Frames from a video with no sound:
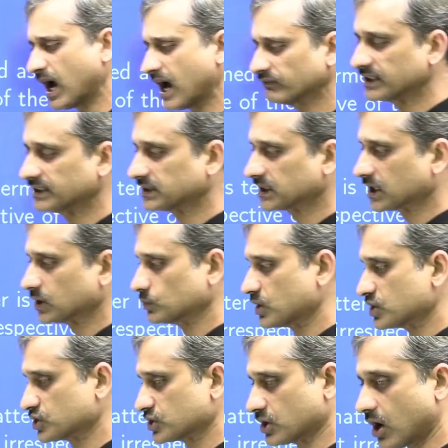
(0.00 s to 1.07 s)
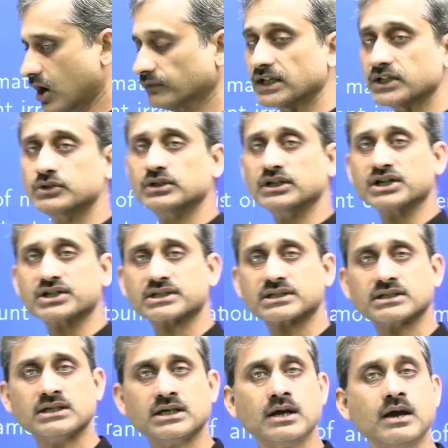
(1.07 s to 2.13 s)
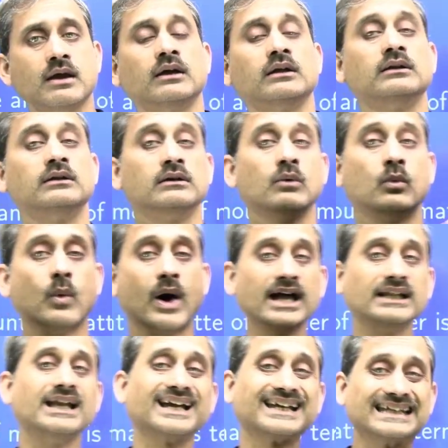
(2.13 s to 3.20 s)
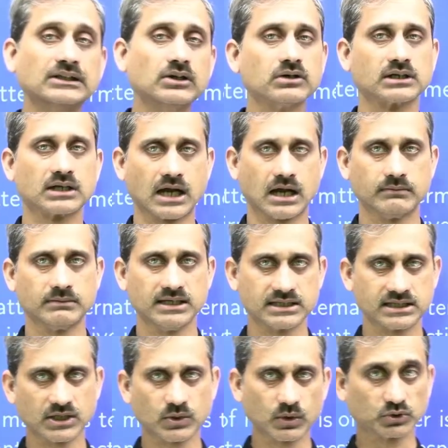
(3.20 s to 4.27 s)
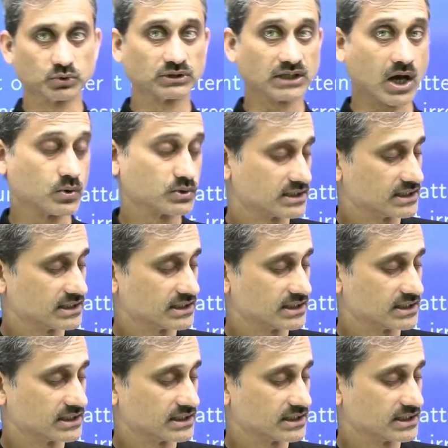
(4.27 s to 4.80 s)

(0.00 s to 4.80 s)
the interconversion of the units. 1 kilogram is equal to 1000